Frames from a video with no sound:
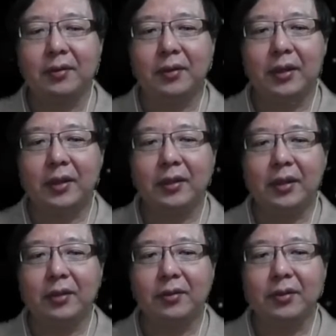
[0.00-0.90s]

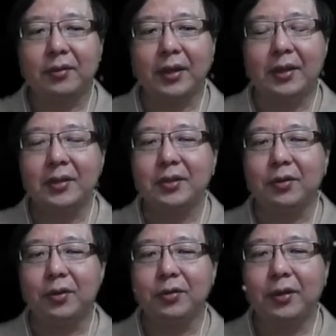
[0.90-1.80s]
into the records,
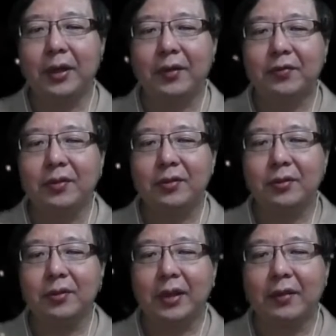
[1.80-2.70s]
you also have
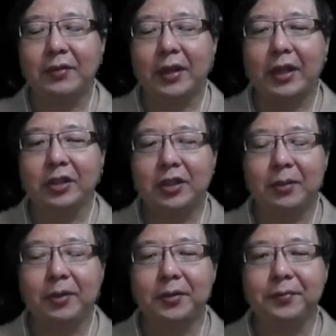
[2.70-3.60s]
to have the hash table.